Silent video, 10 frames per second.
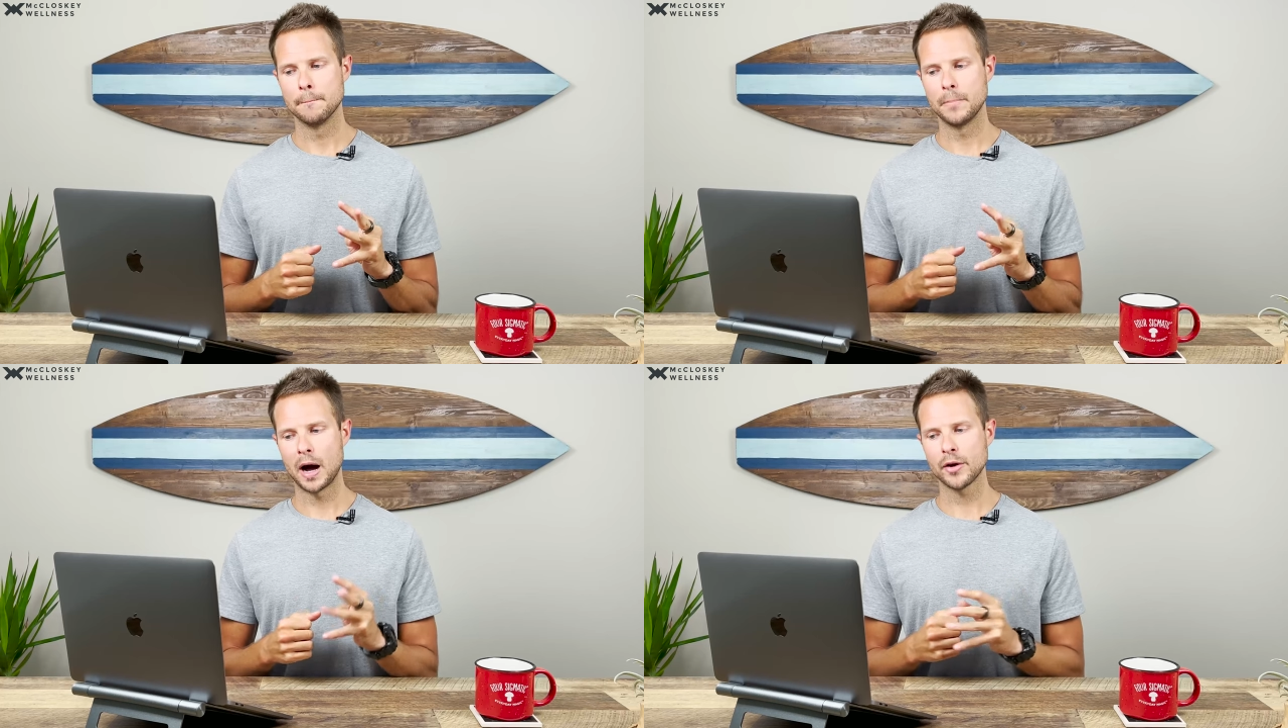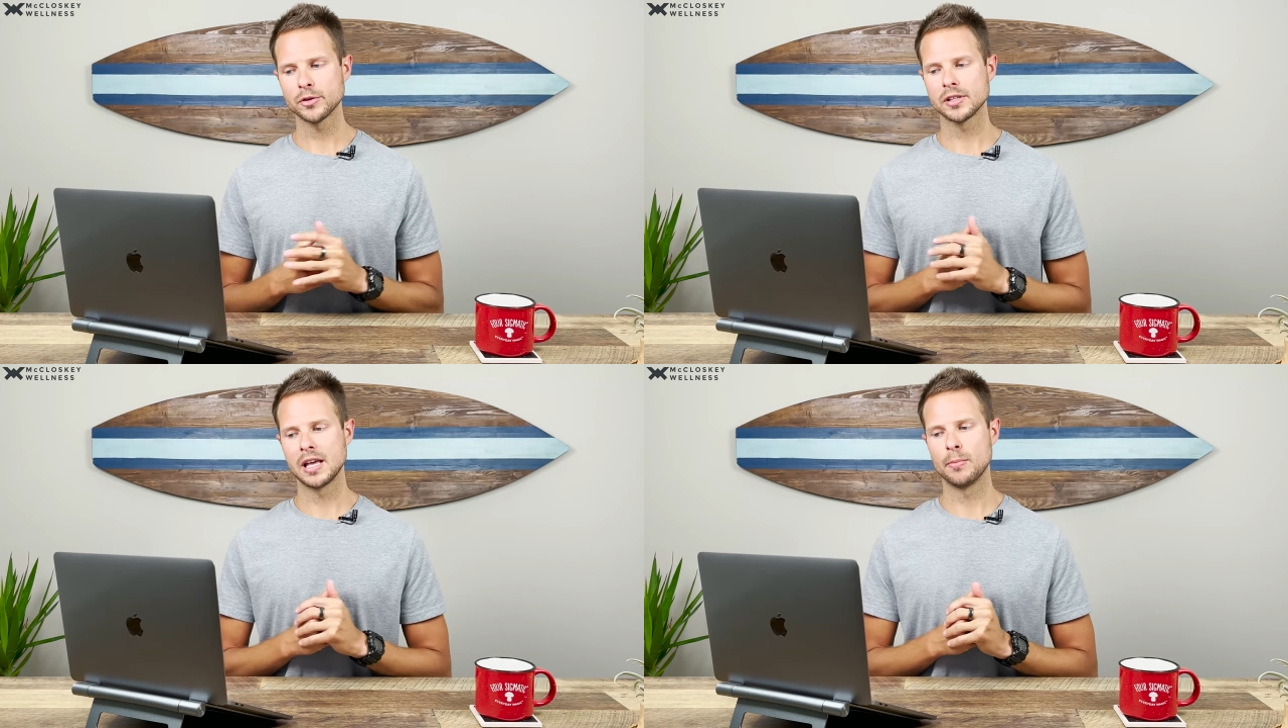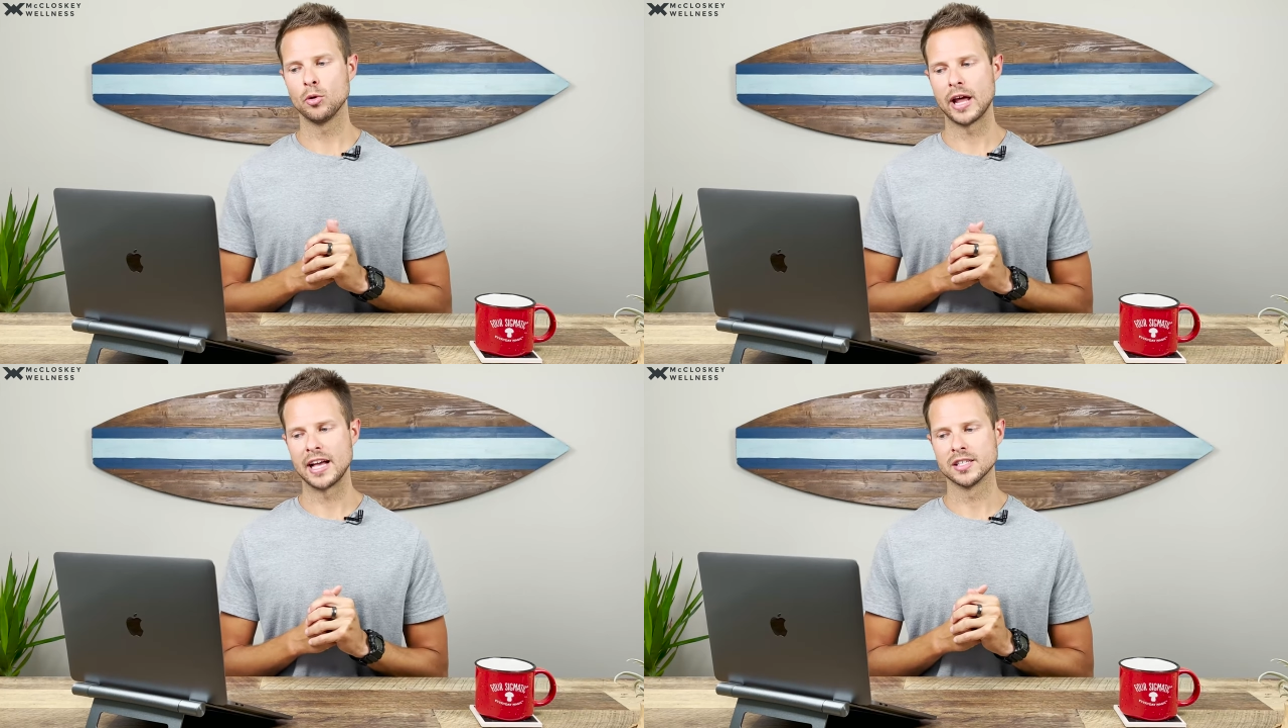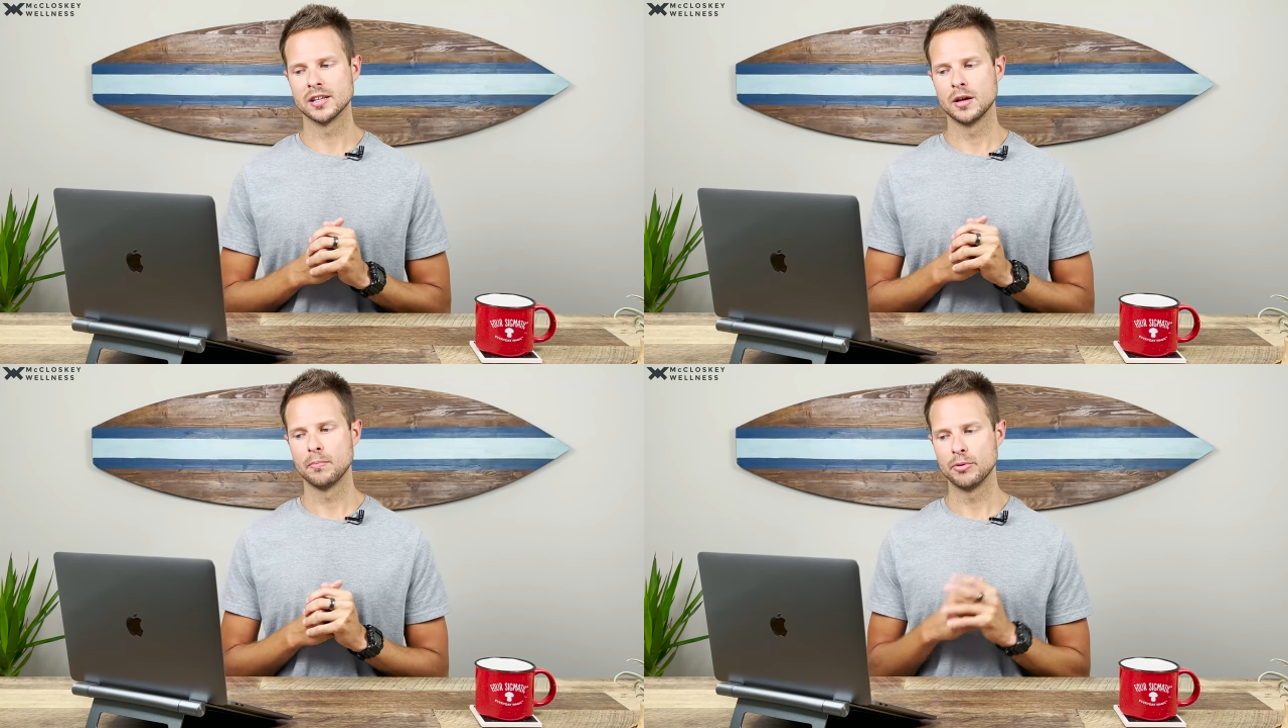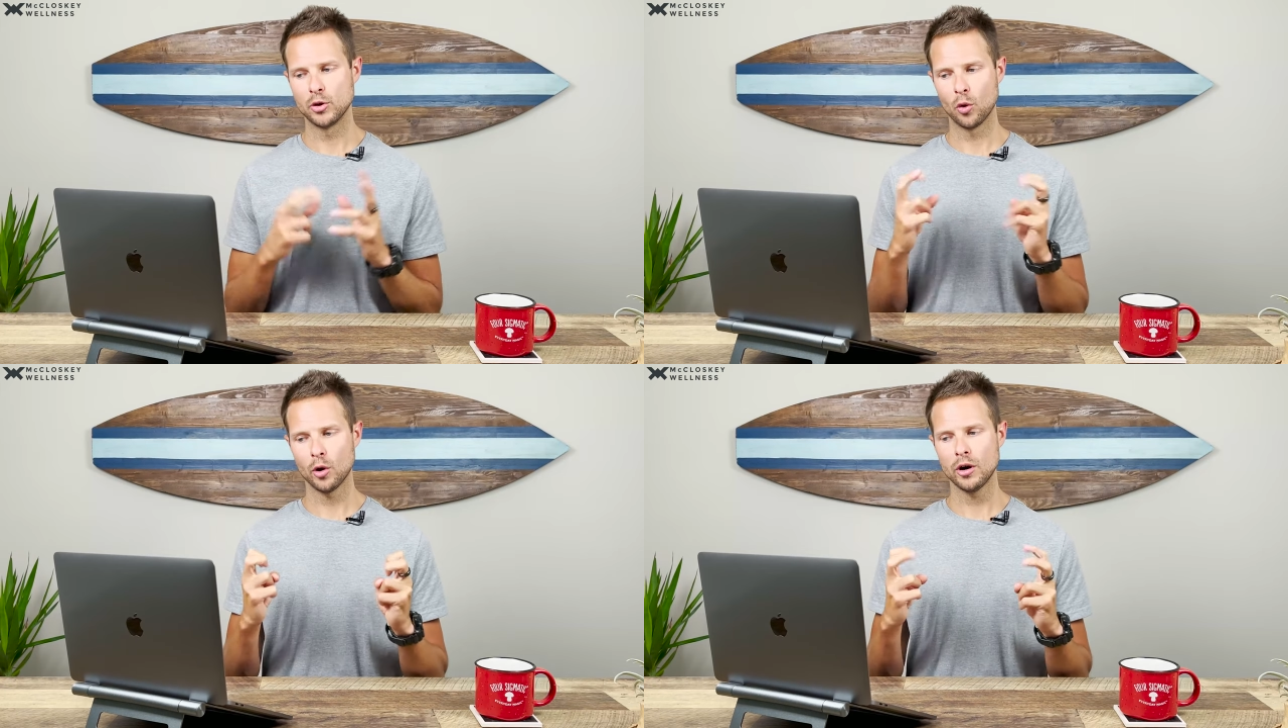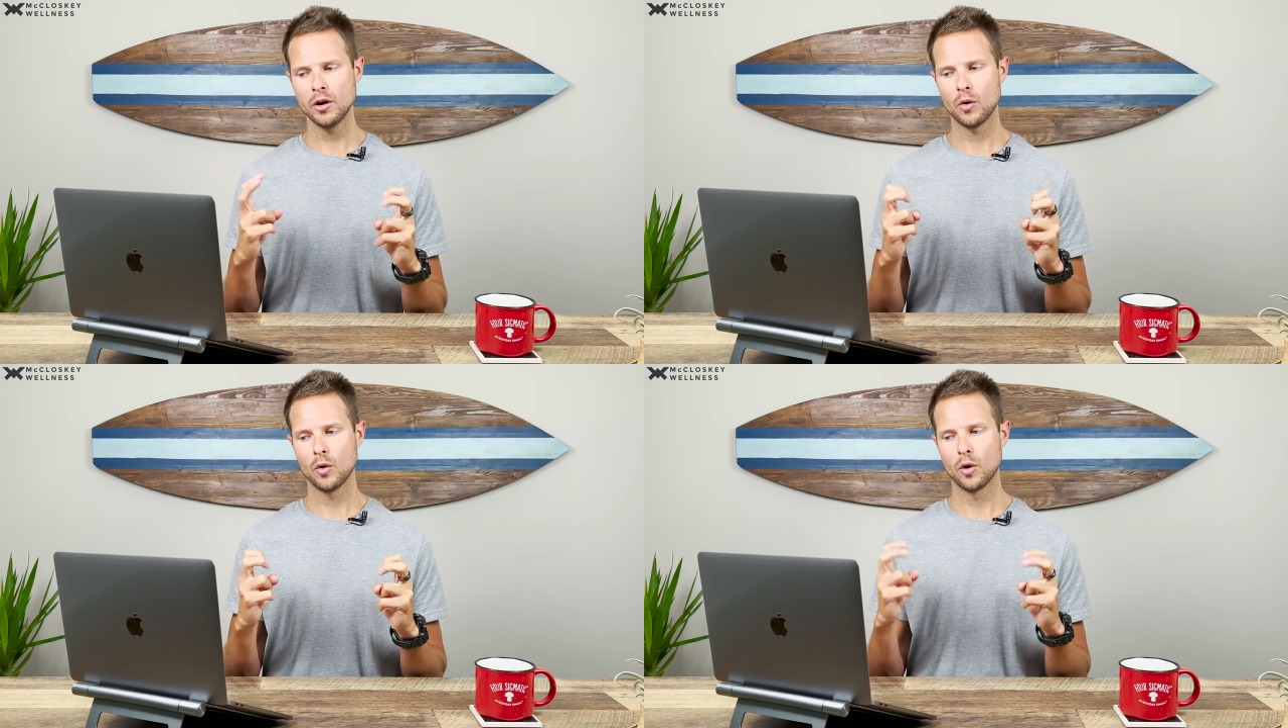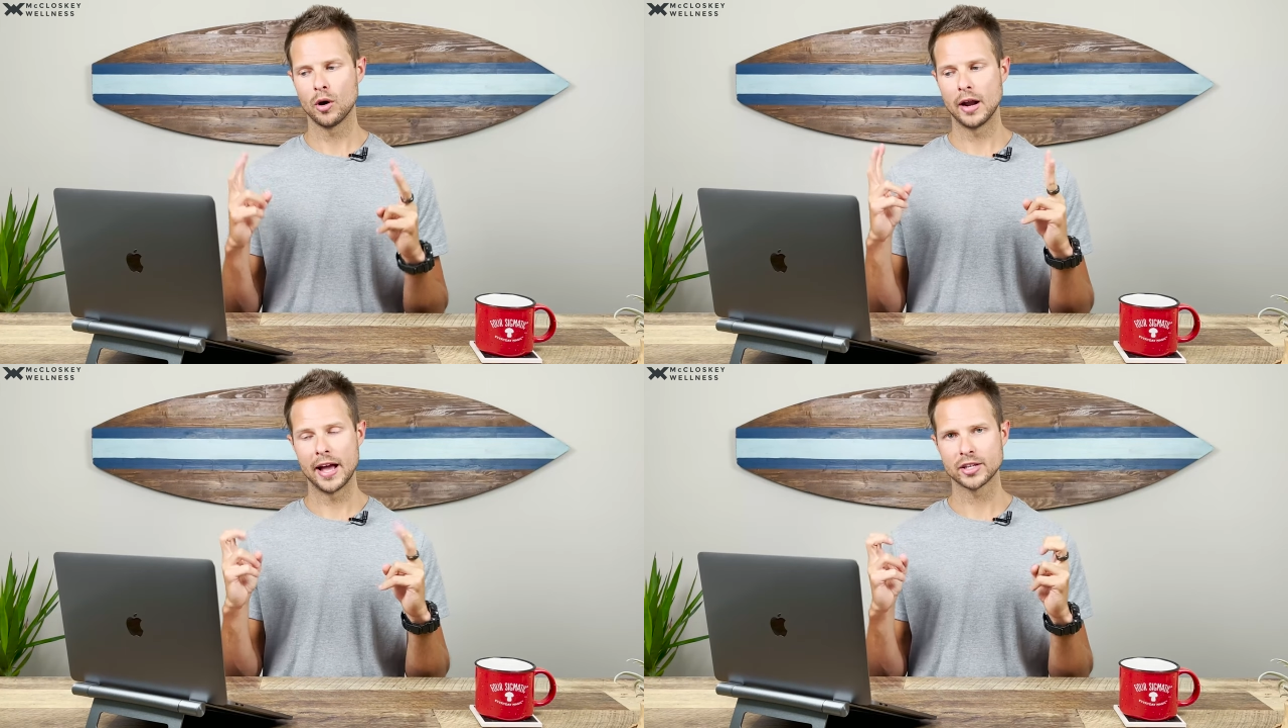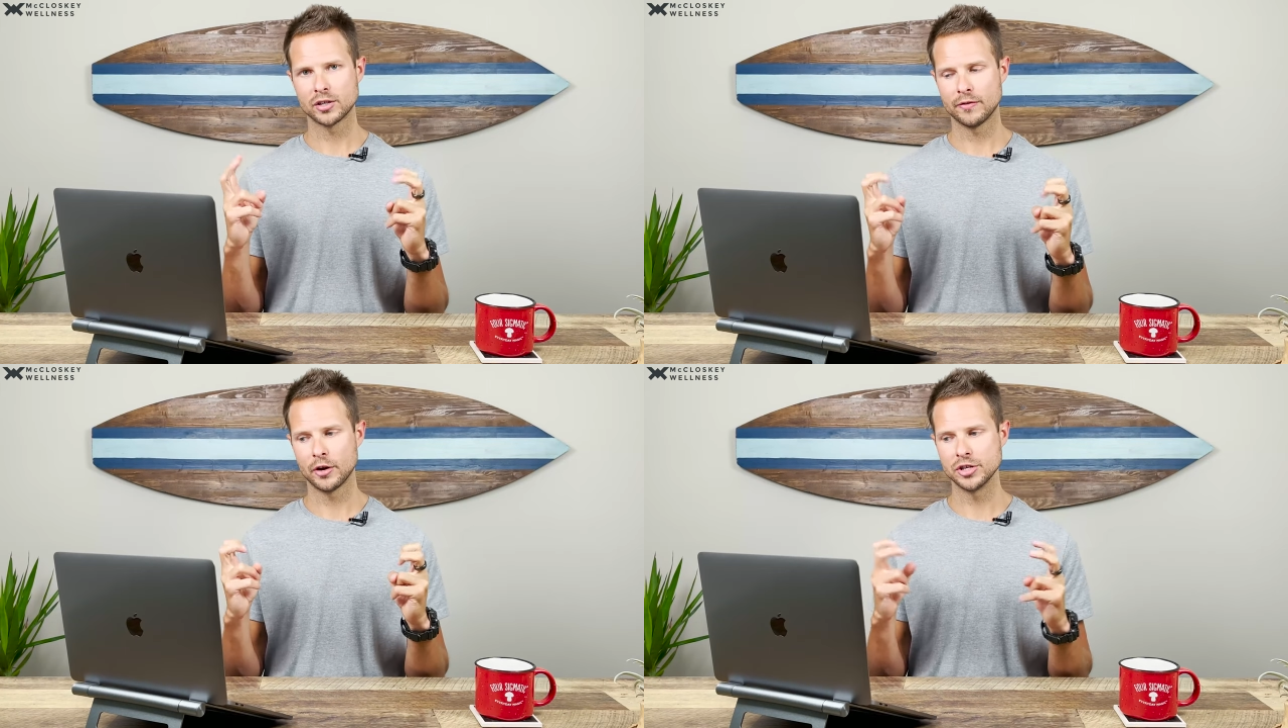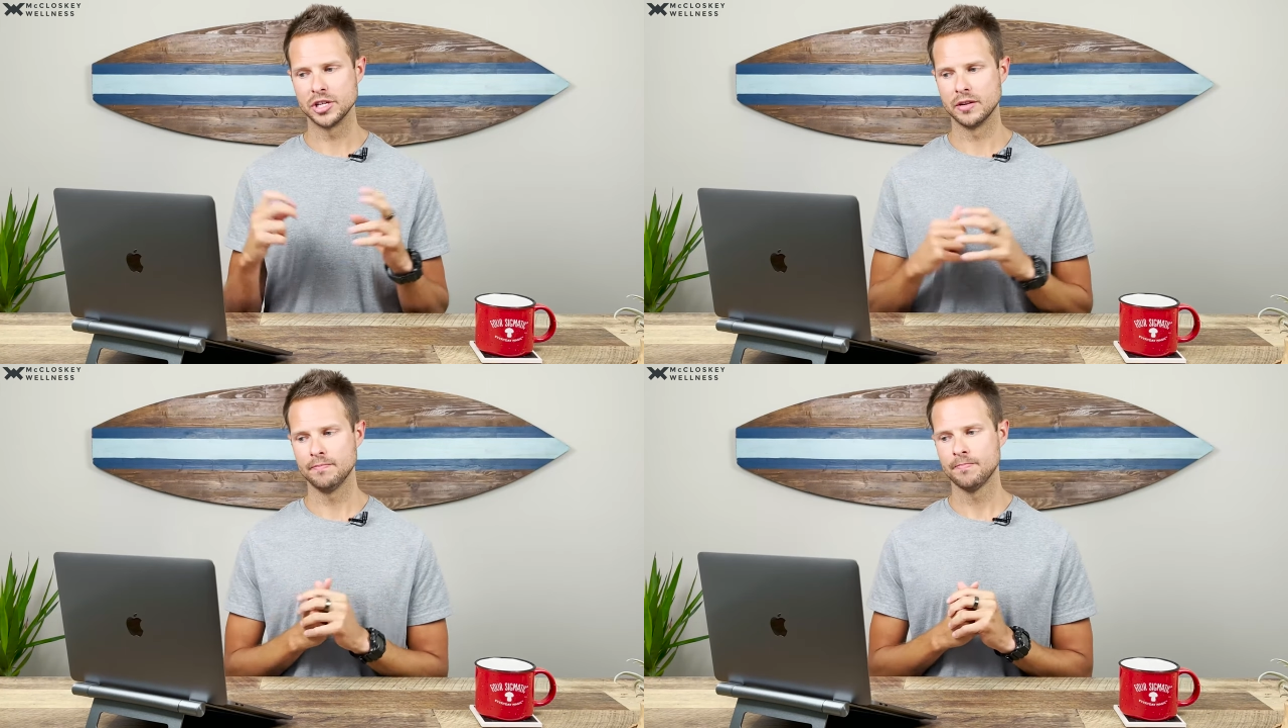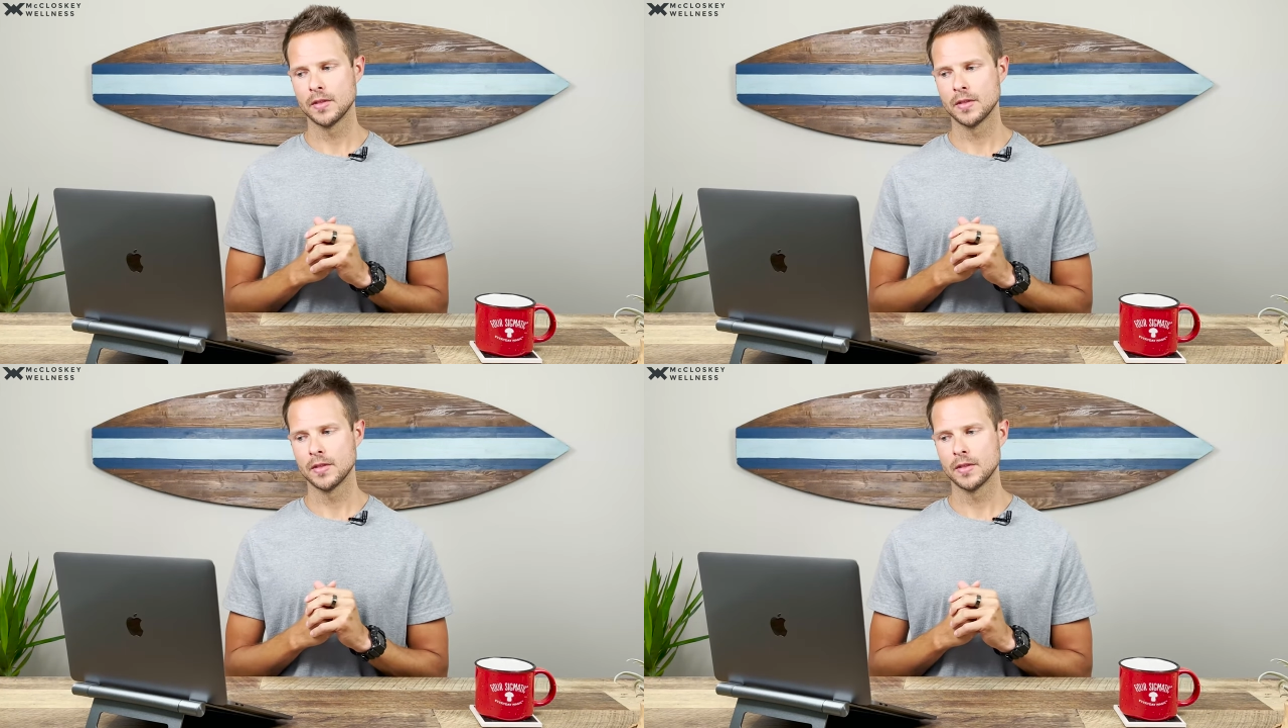bottles labeled as pure or extra virgin